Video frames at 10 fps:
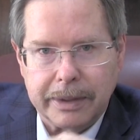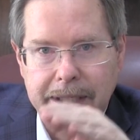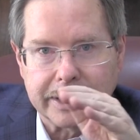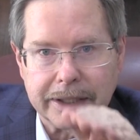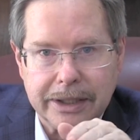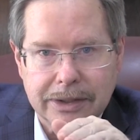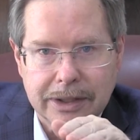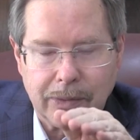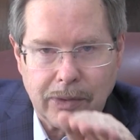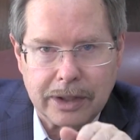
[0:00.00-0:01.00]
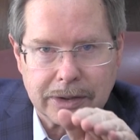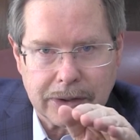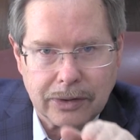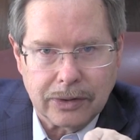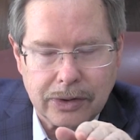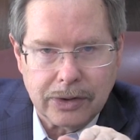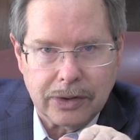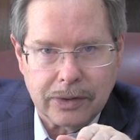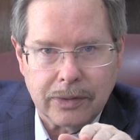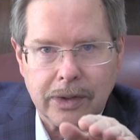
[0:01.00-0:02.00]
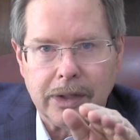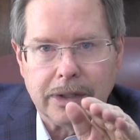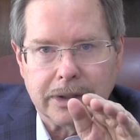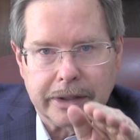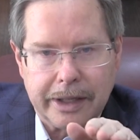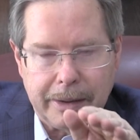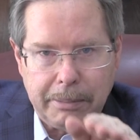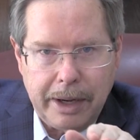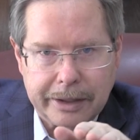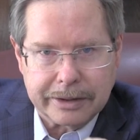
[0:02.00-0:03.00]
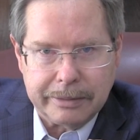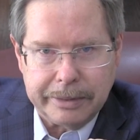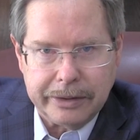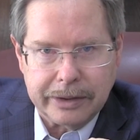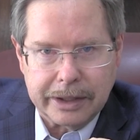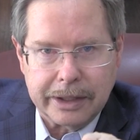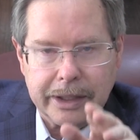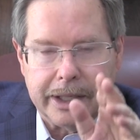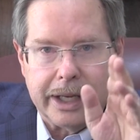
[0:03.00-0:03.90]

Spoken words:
But at least I want to alert you to that possibility.